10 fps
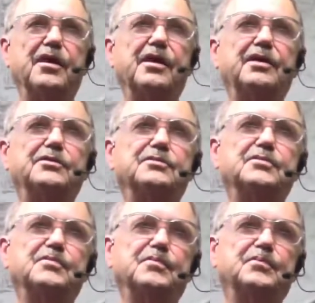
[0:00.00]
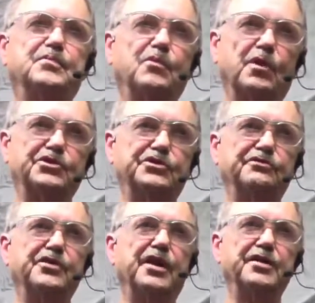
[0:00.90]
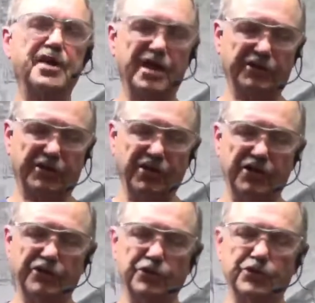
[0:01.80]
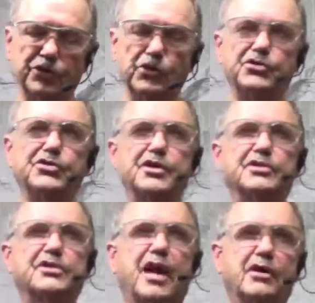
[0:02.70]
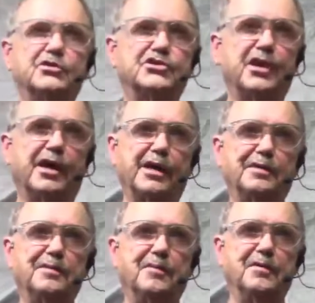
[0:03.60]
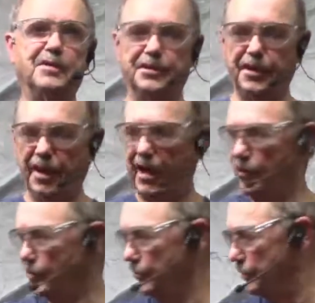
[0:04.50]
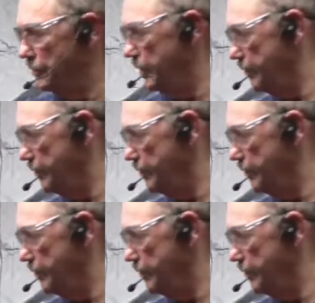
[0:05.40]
And once you've done that, you use this outside diameter,